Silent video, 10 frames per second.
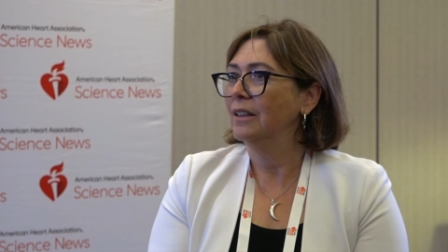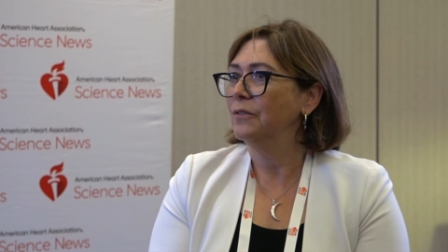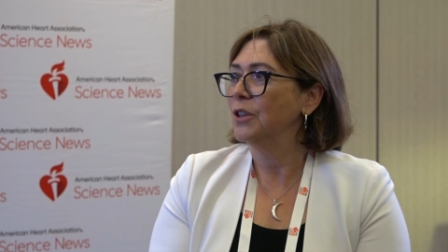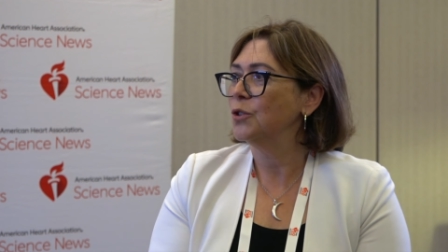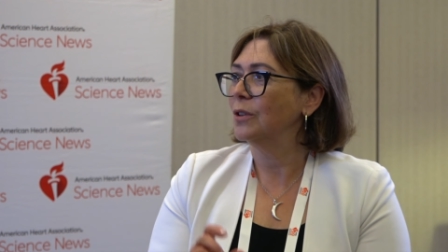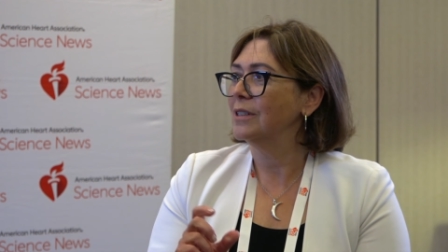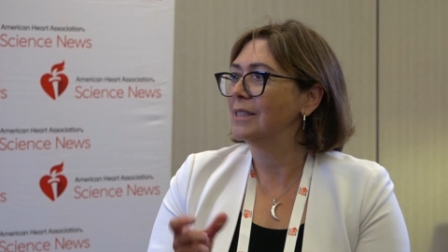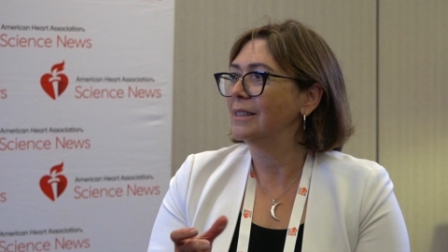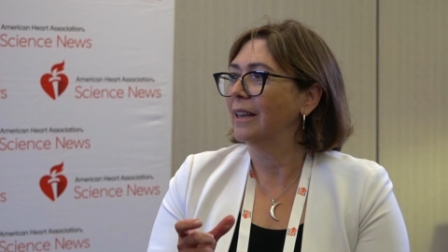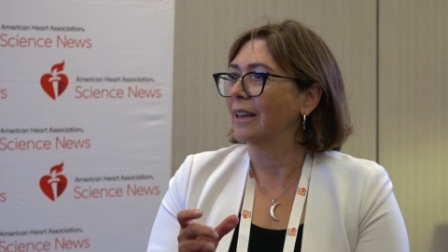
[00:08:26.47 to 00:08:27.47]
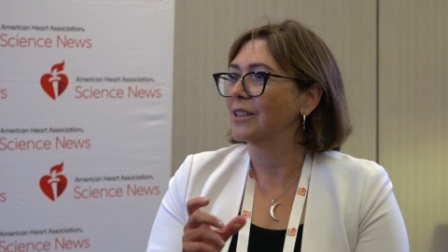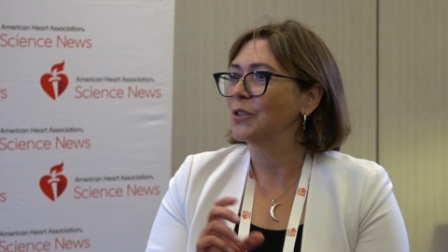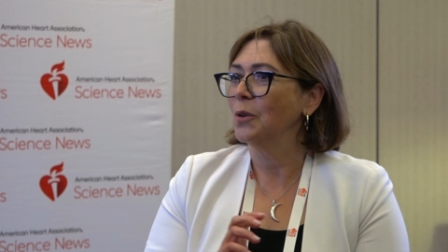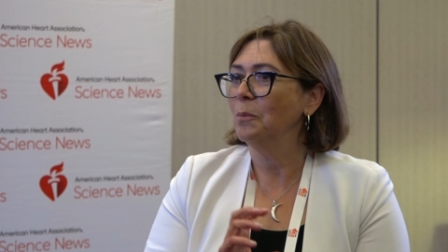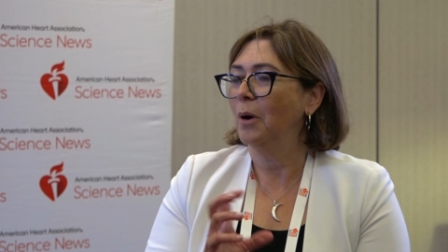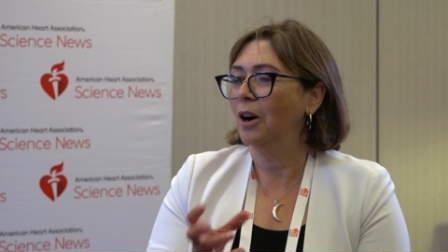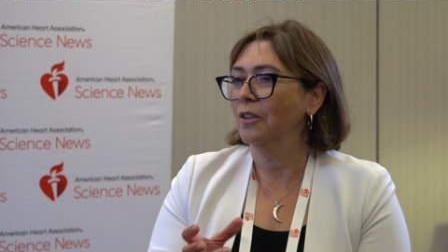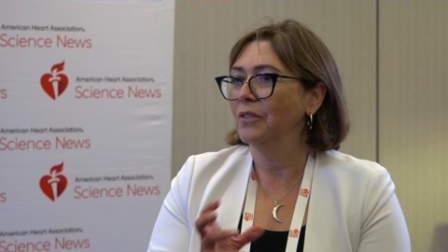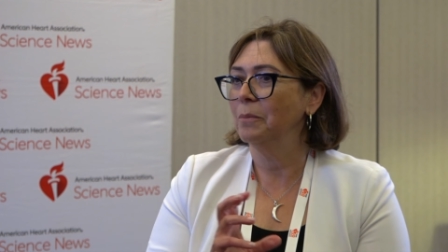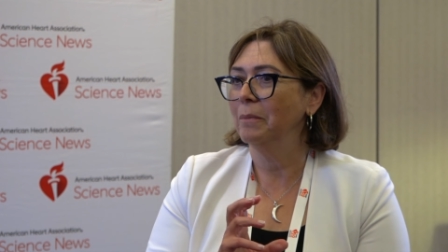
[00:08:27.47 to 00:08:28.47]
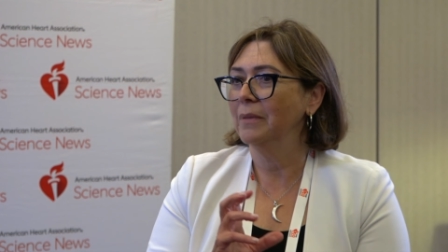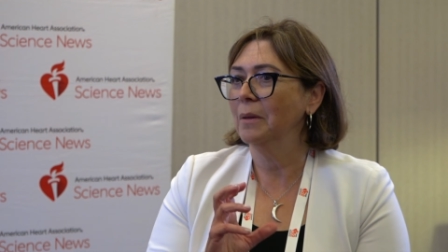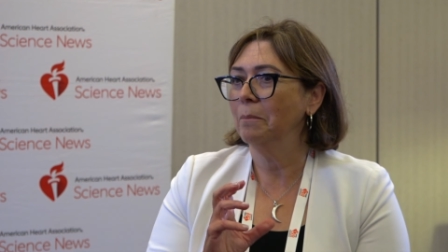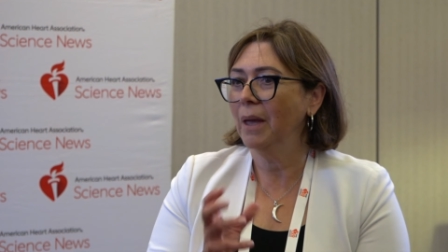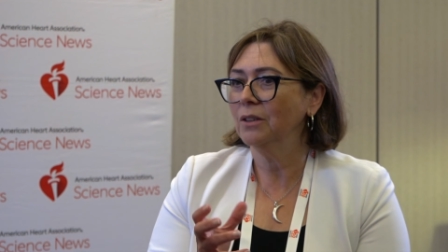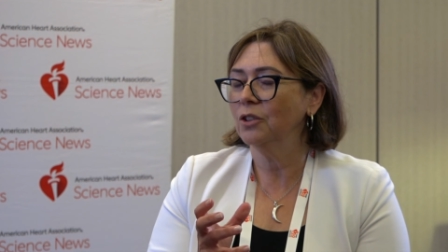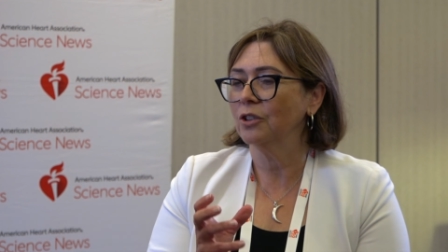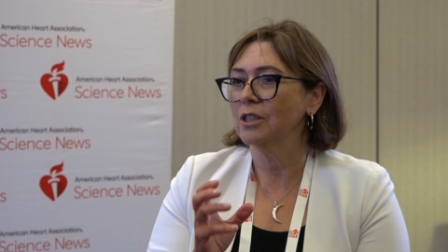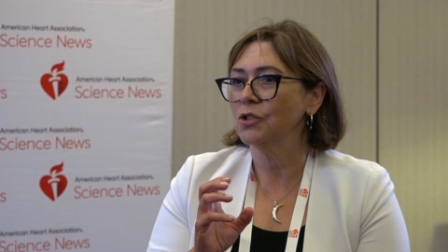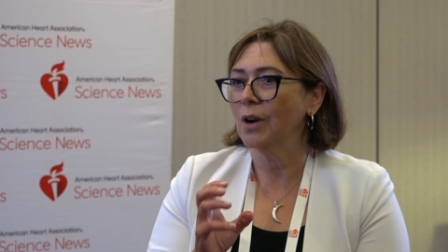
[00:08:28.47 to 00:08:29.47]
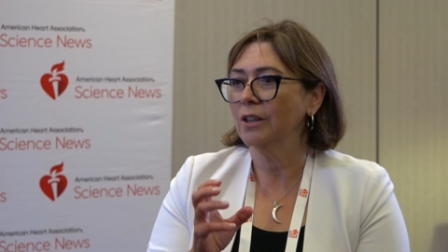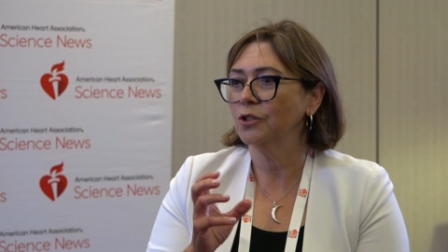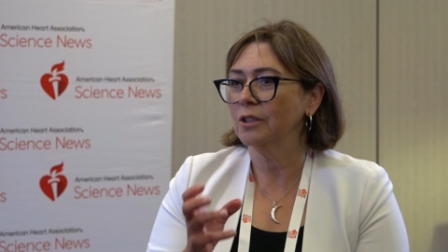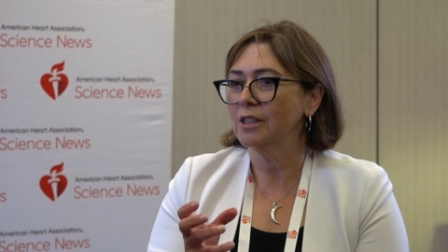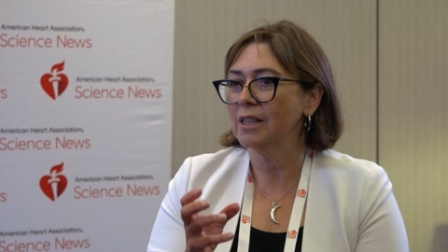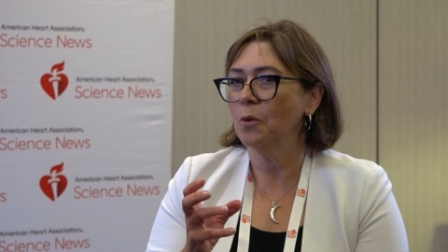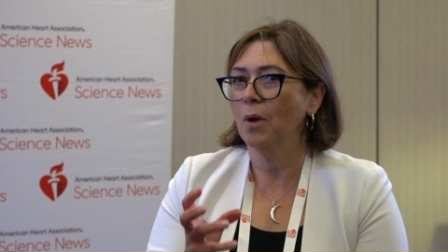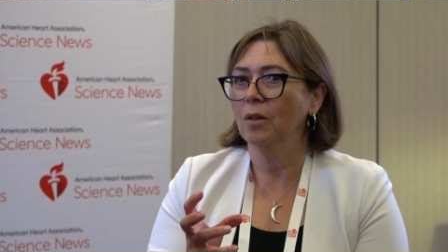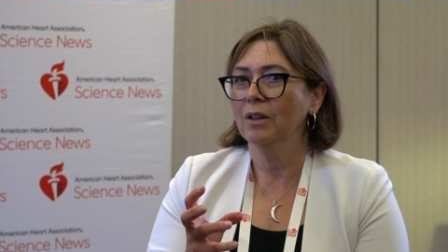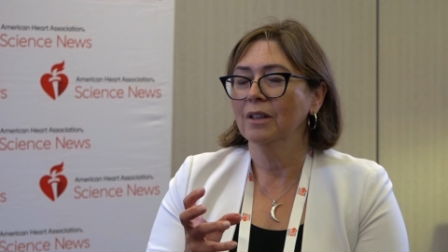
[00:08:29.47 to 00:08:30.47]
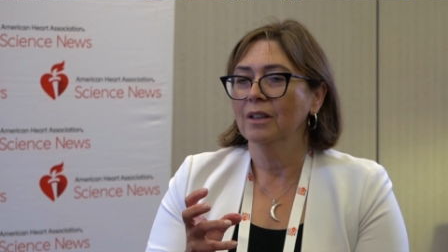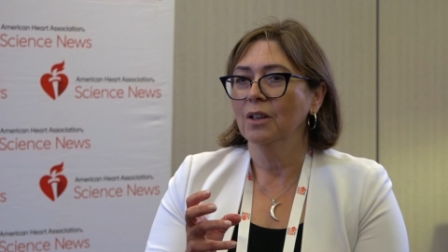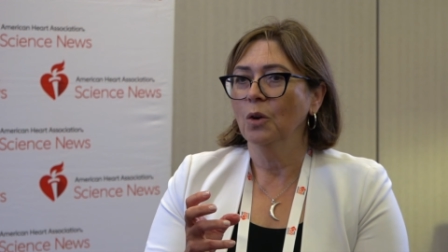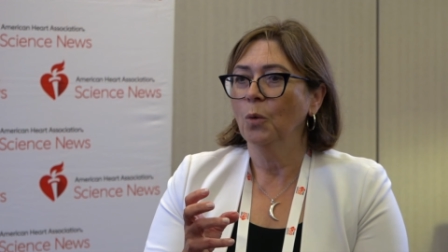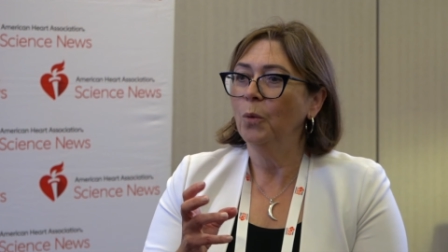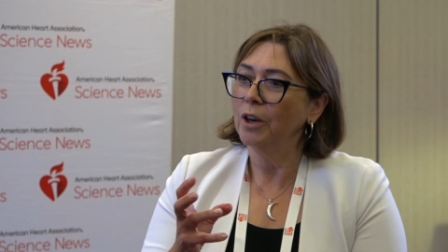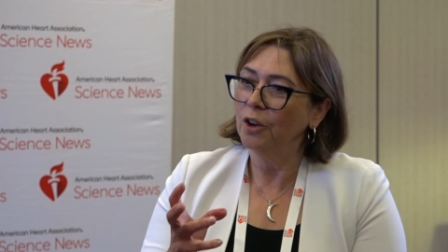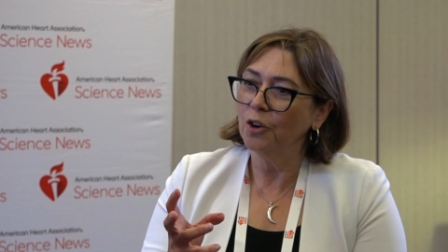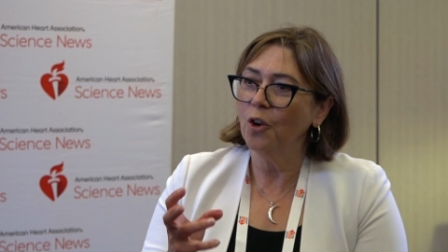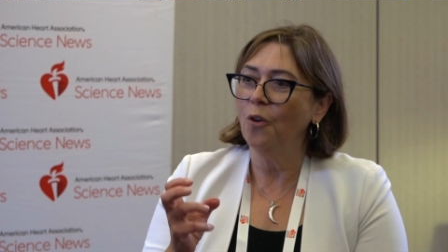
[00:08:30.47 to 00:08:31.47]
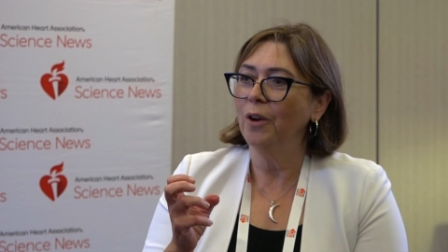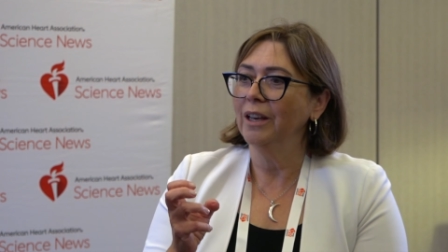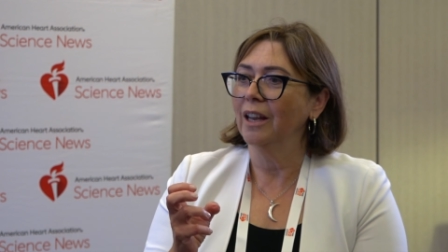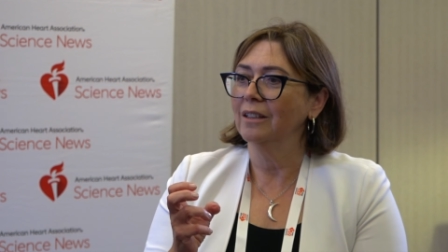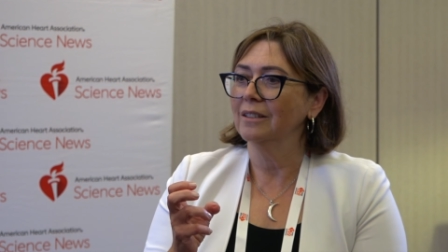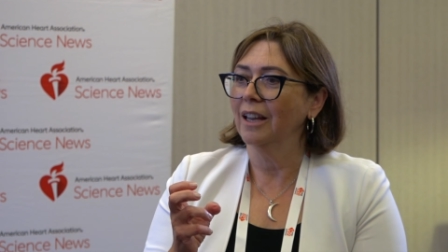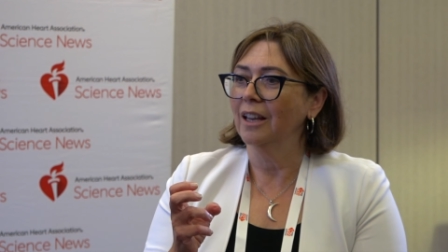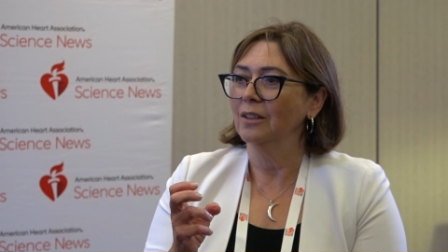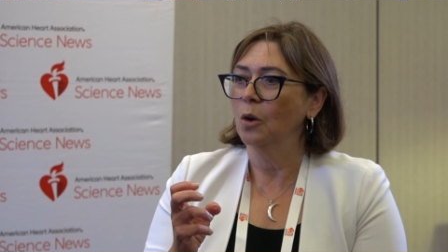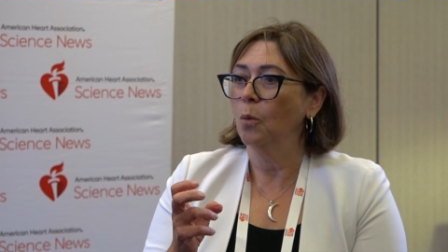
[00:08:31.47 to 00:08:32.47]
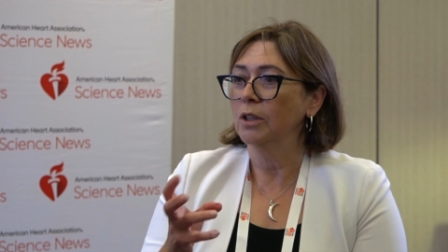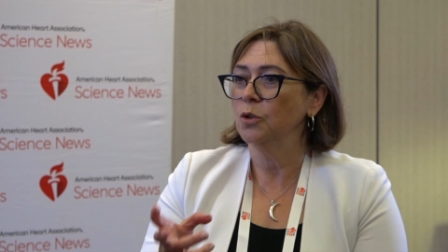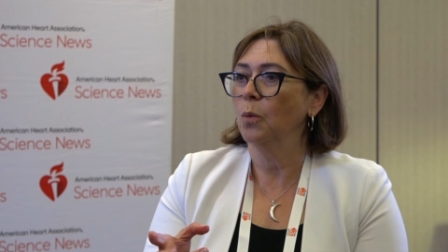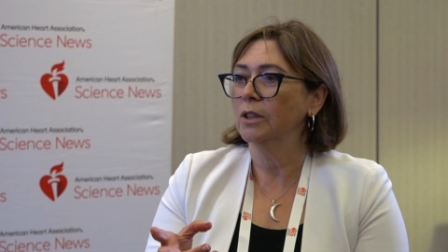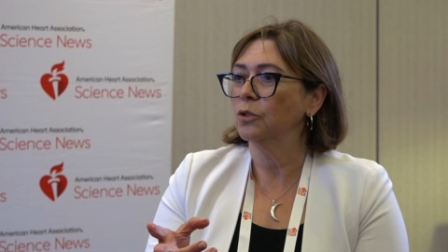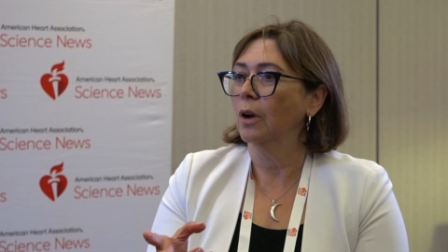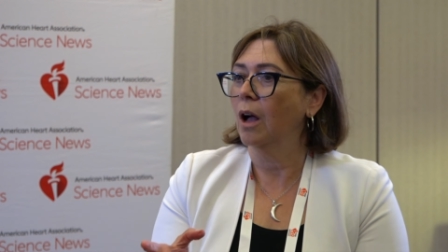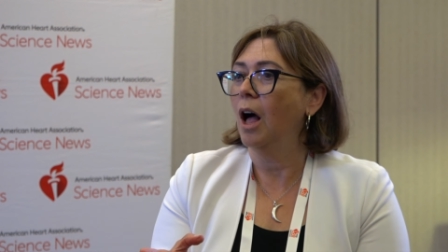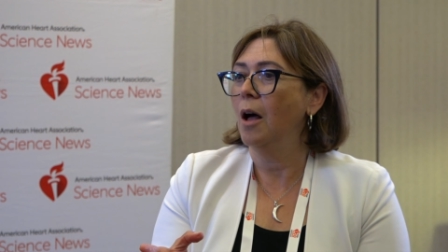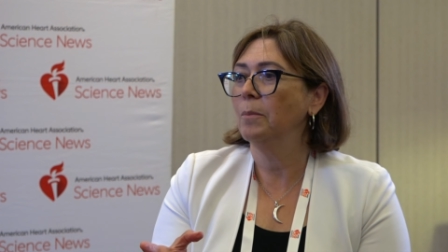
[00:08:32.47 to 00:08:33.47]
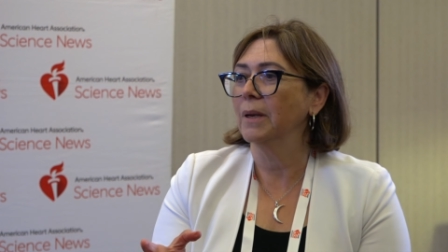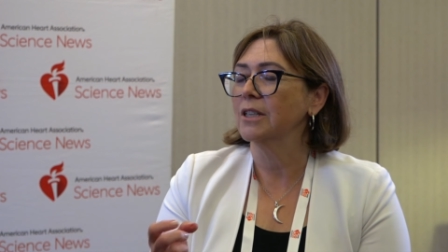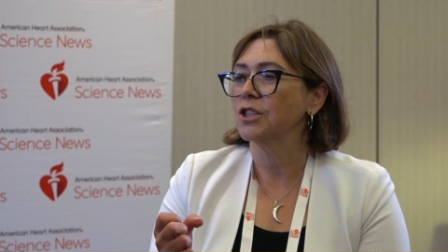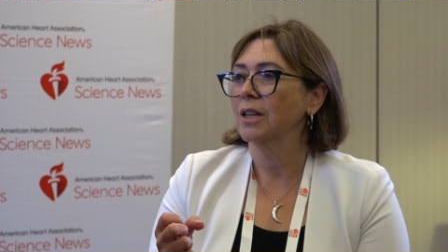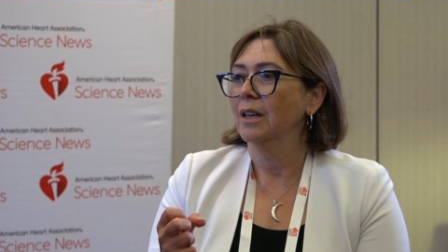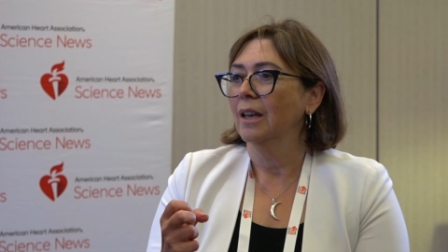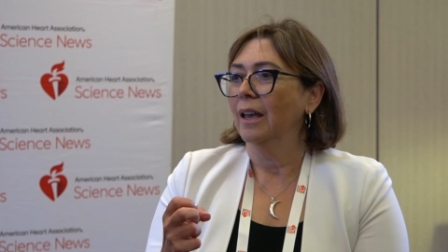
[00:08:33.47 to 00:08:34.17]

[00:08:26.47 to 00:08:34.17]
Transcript: individuals tick. So in part of the the mentor is trying to understand well where you're going and and what you want to accomplish,